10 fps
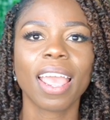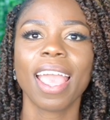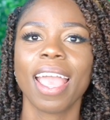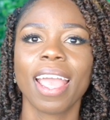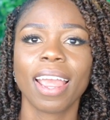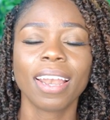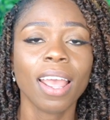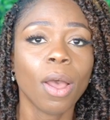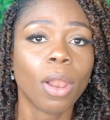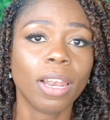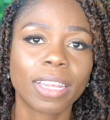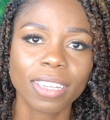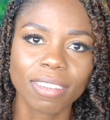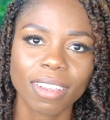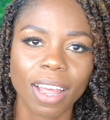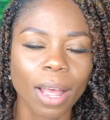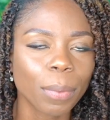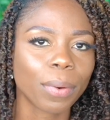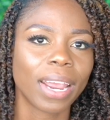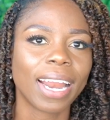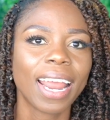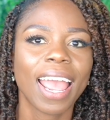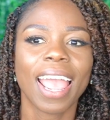and looking to upgrade.